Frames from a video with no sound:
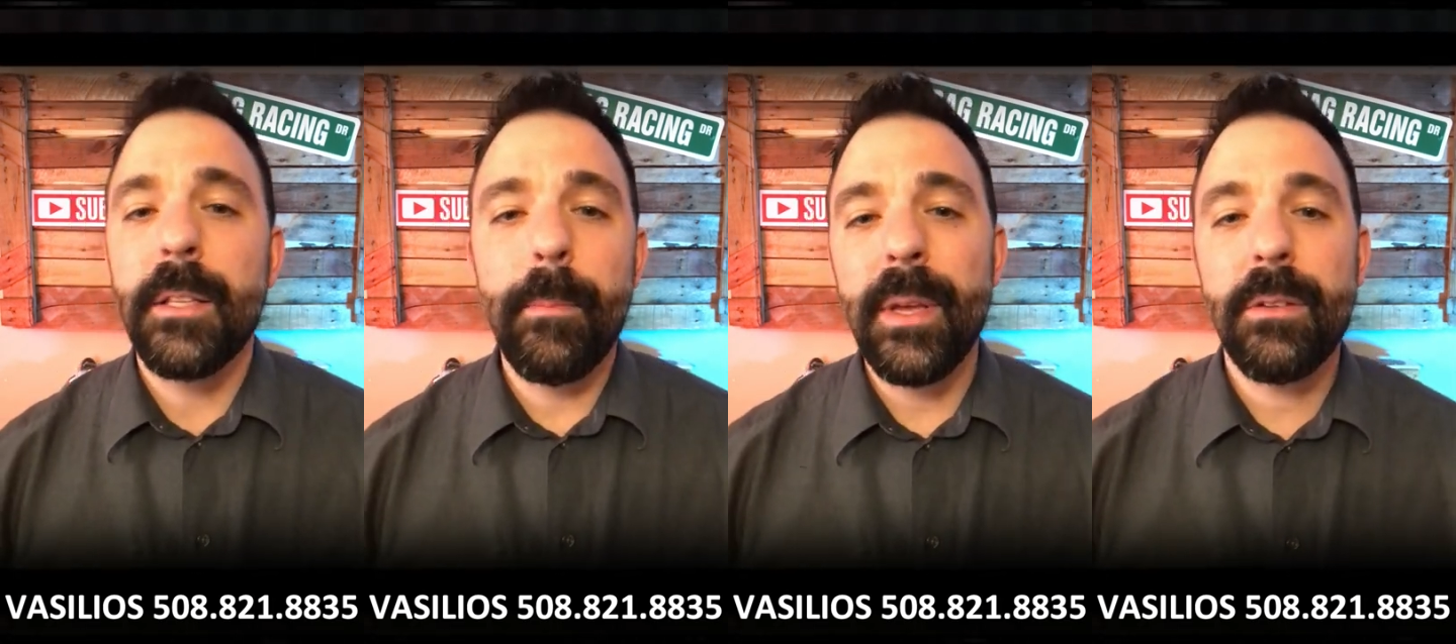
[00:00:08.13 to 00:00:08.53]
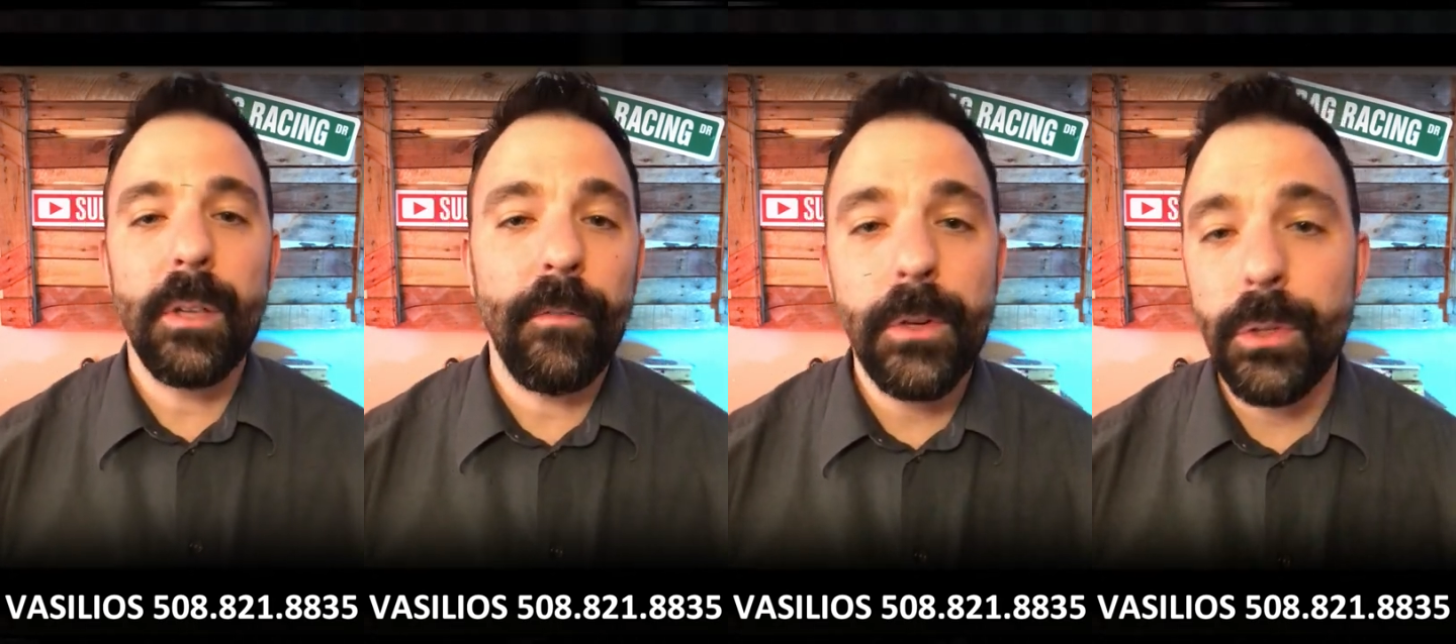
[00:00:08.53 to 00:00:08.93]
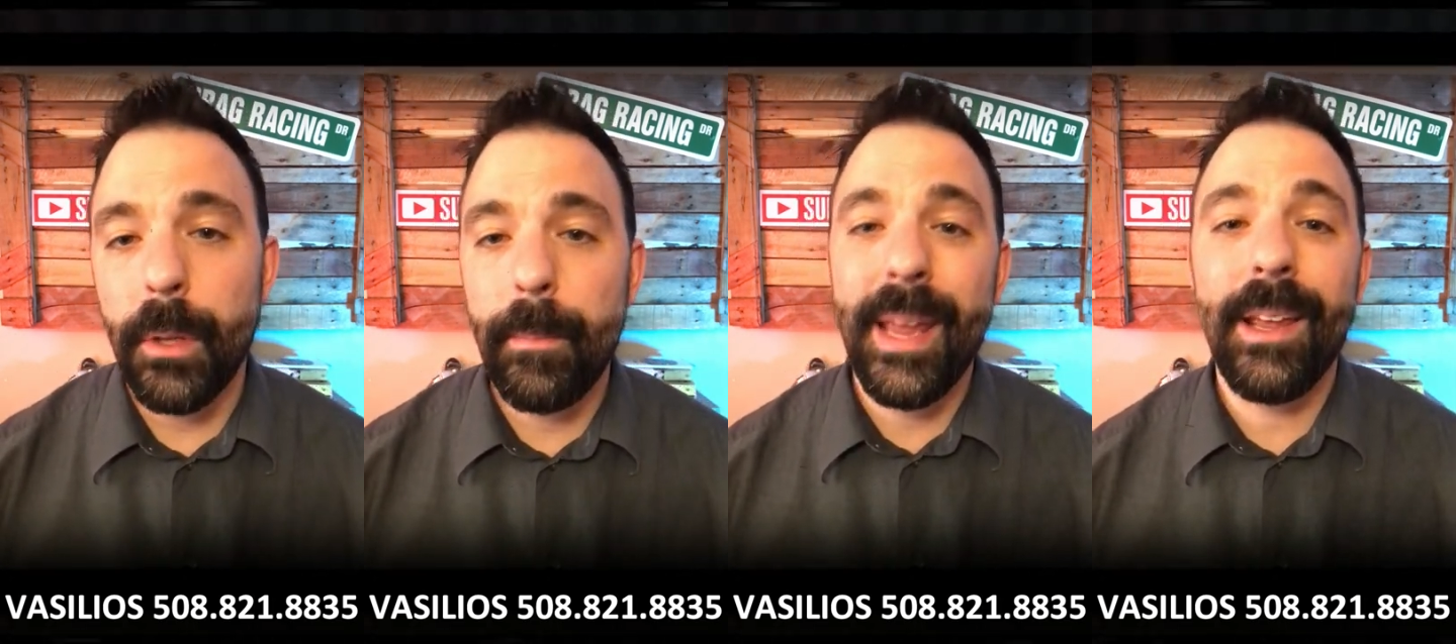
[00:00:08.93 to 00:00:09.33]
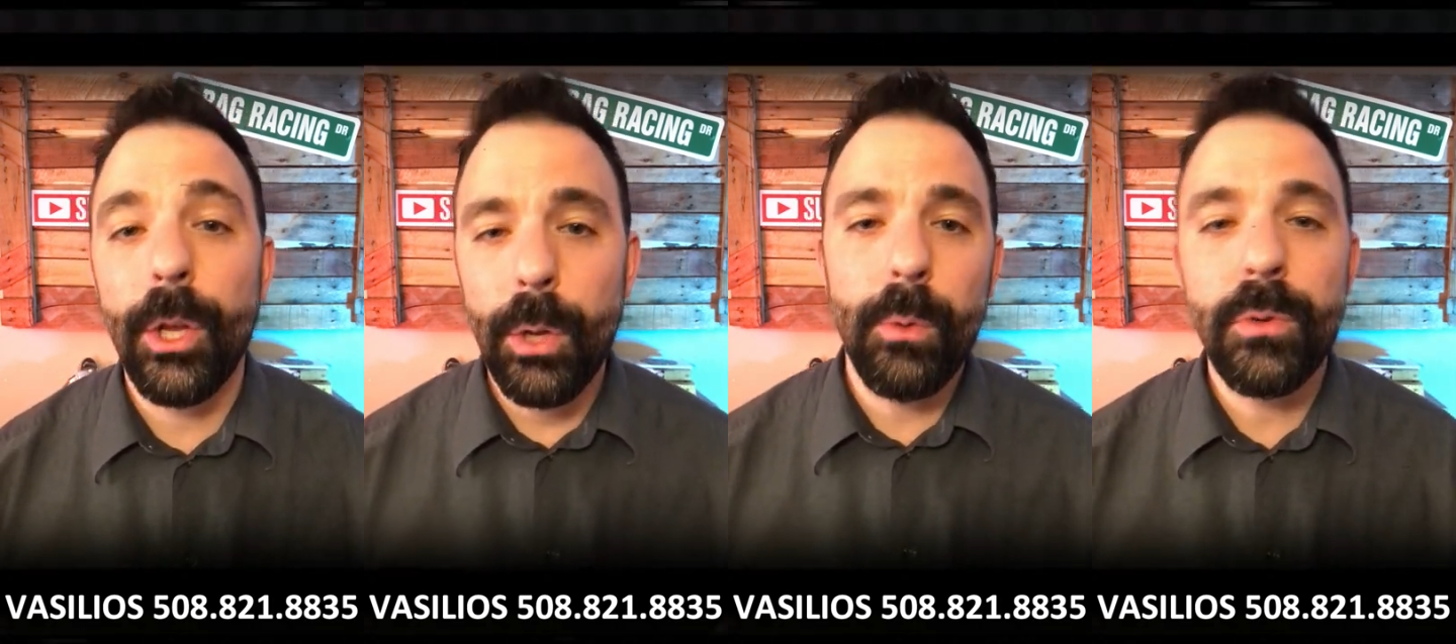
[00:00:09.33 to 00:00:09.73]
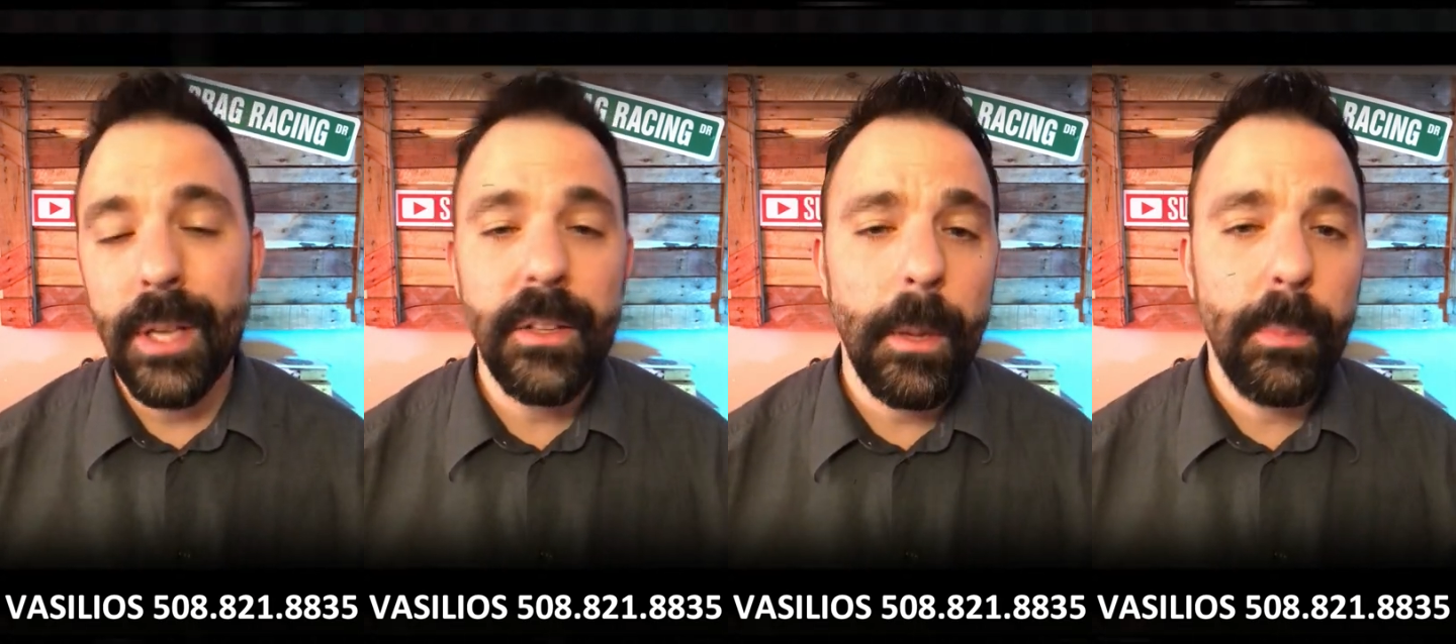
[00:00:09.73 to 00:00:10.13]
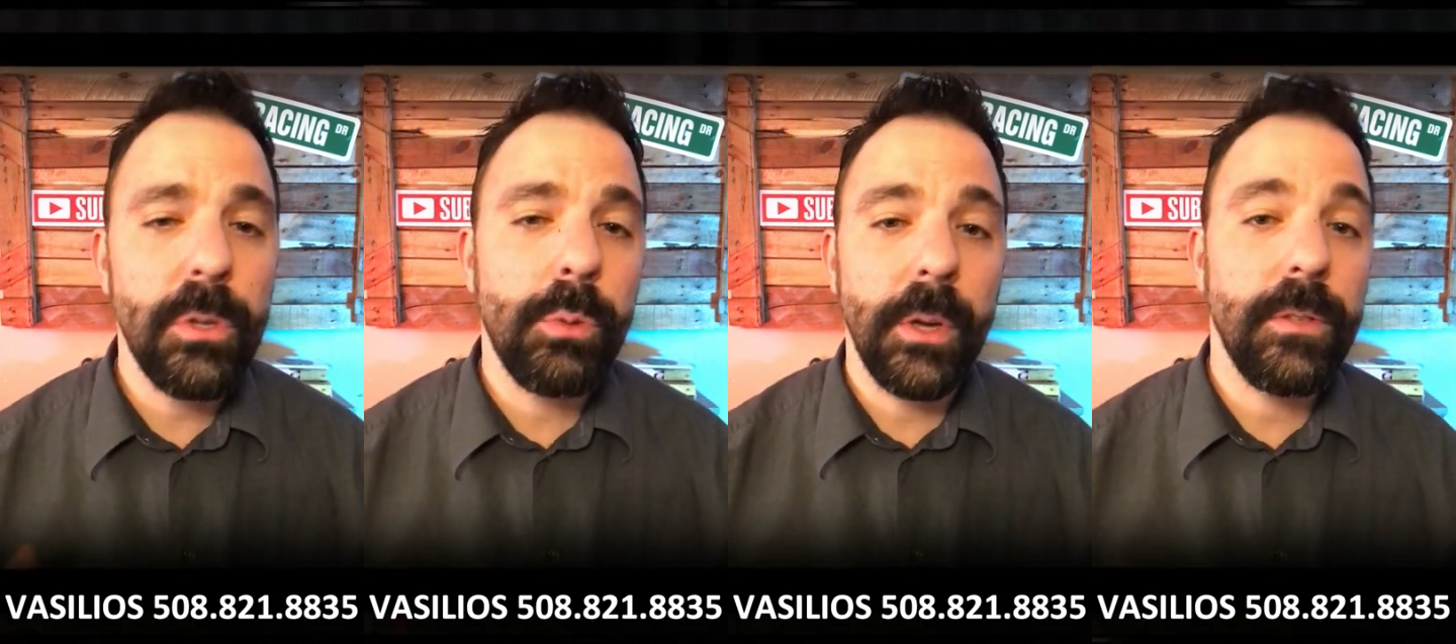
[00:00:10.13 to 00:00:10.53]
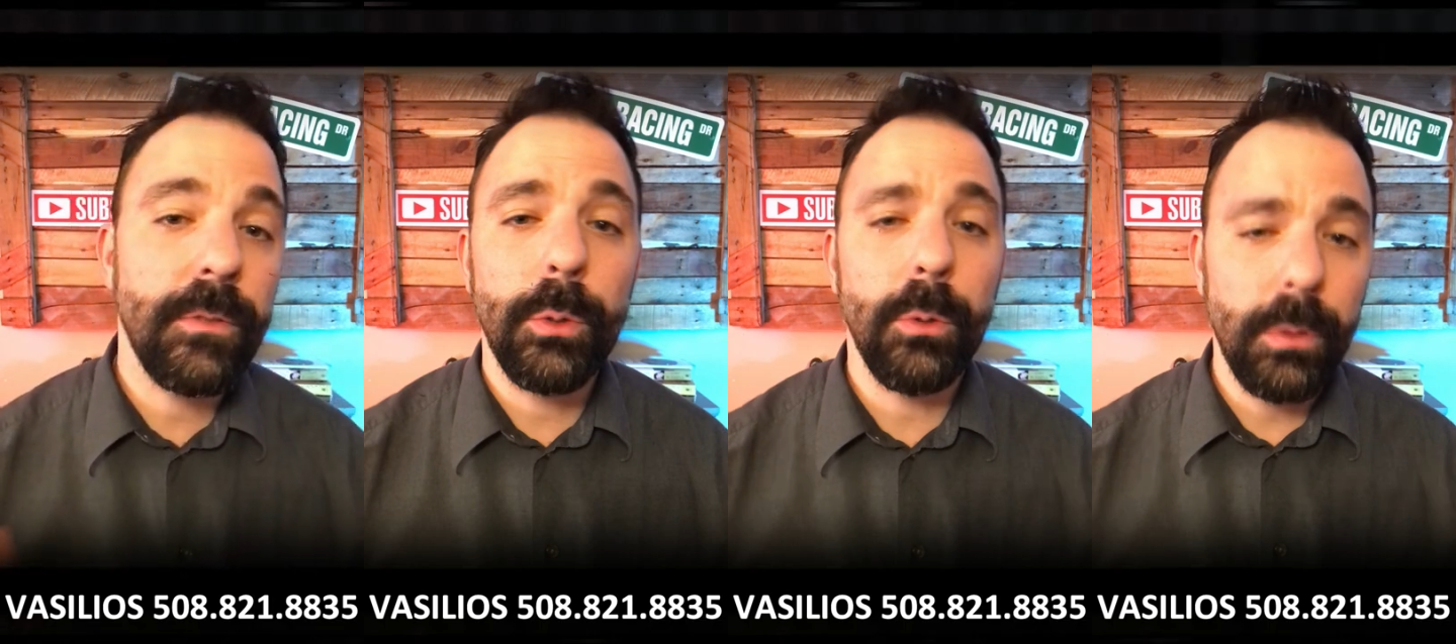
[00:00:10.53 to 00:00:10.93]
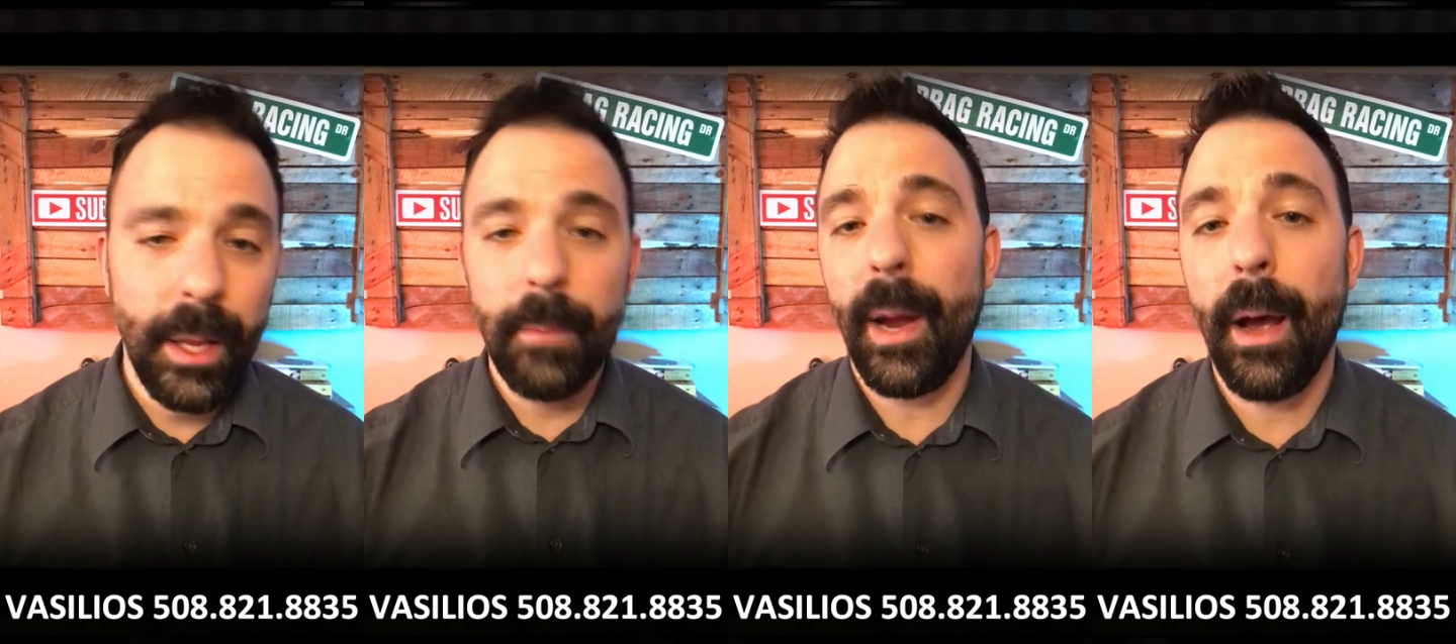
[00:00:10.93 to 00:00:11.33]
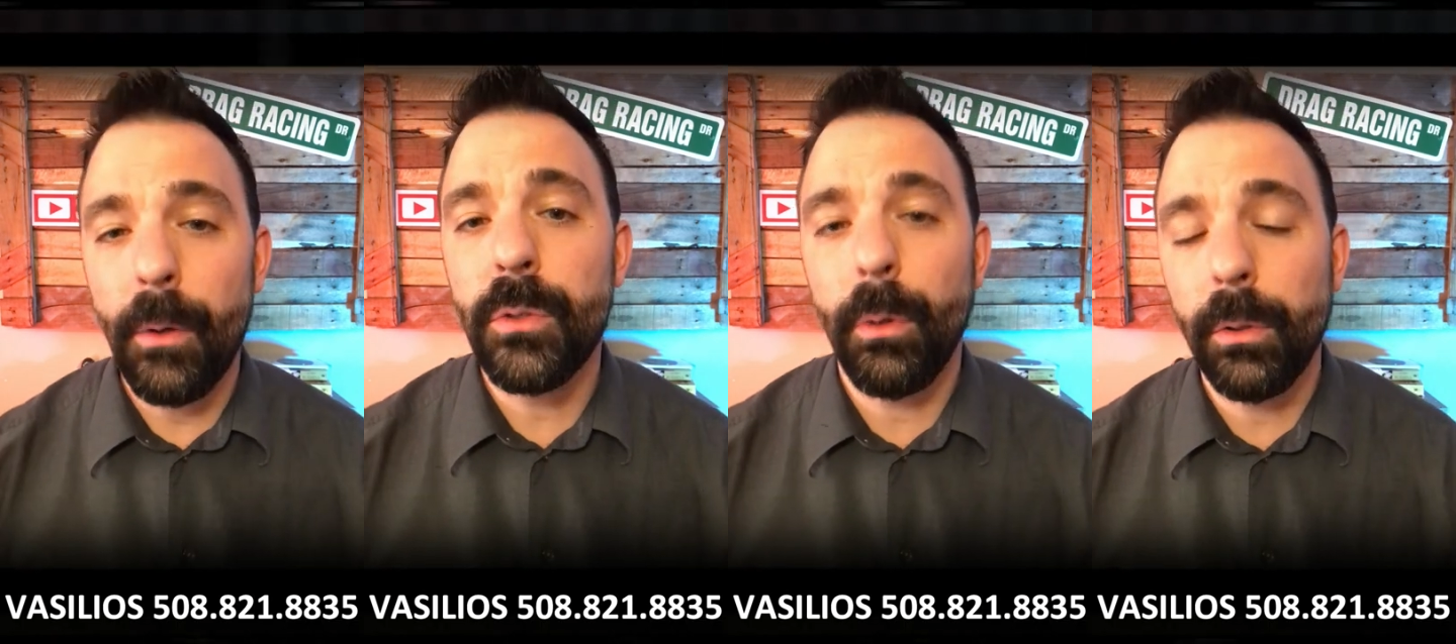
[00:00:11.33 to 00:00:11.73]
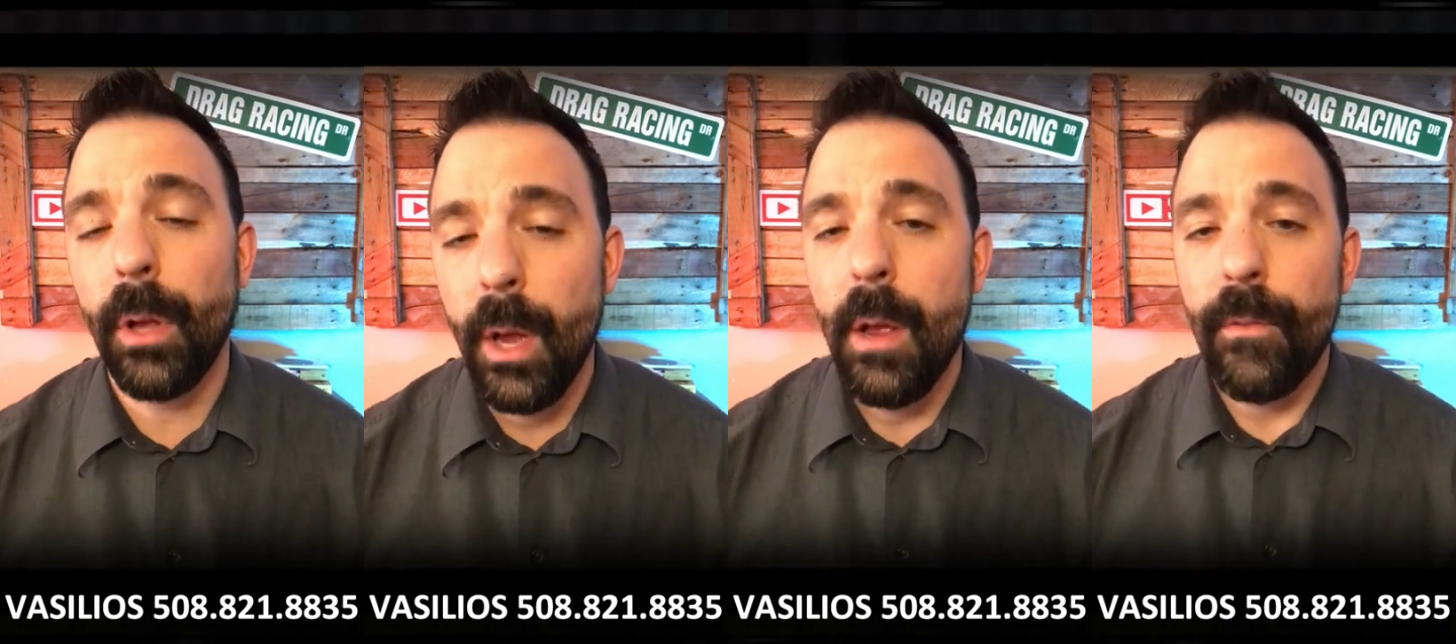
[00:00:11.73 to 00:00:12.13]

to be selfishly being used as a persuasive tool in my household.